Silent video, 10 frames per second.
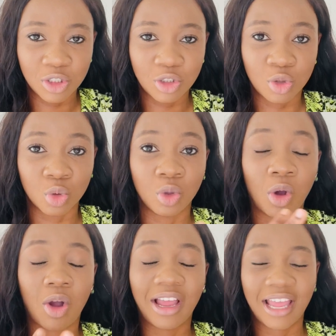it
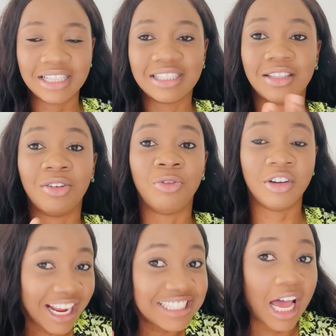to get the
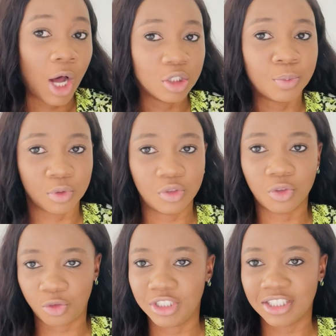right output
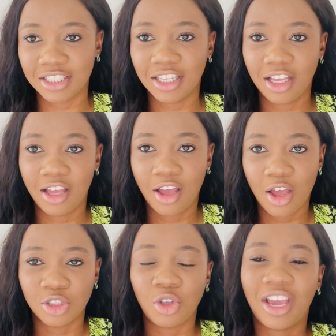for it.
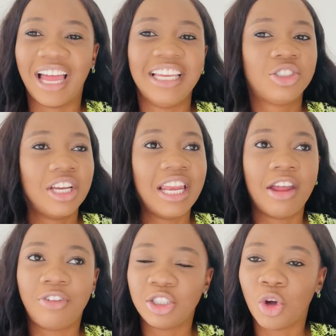So you can literally
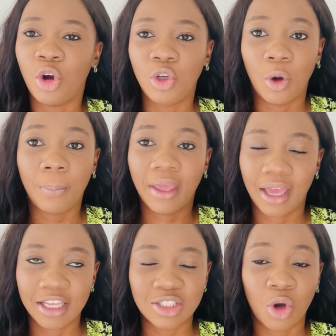leverage on your
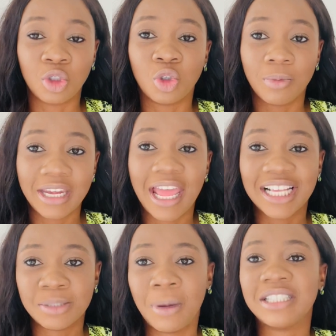peers or domain
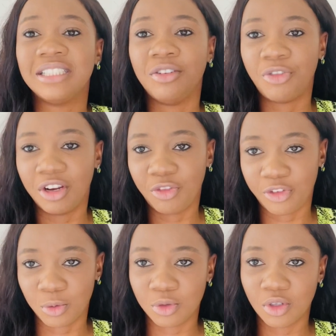experts in different
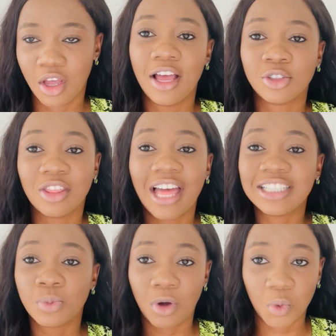fields. So
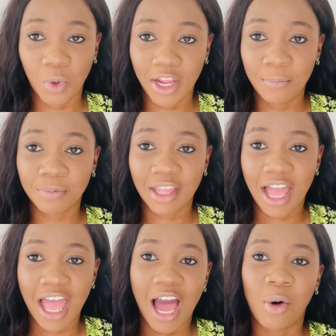that's one way
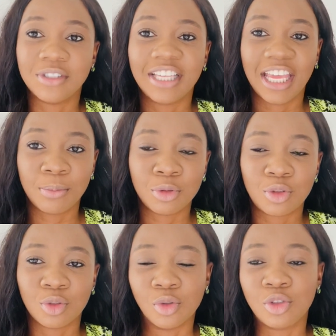I was able
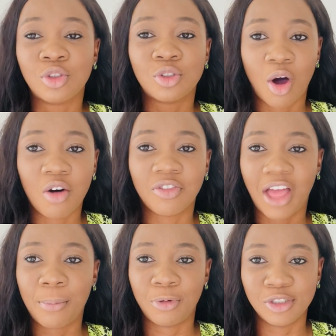to solve
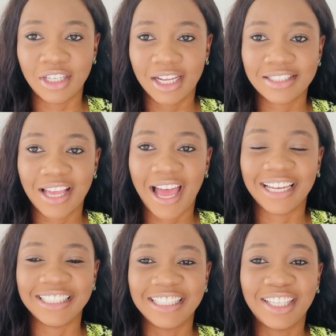that project
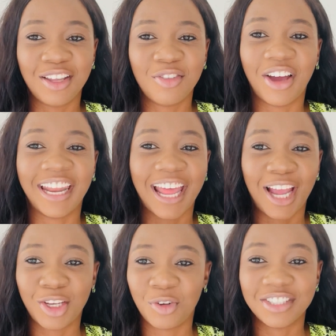and give an
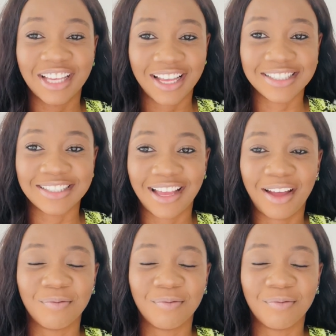accurate answer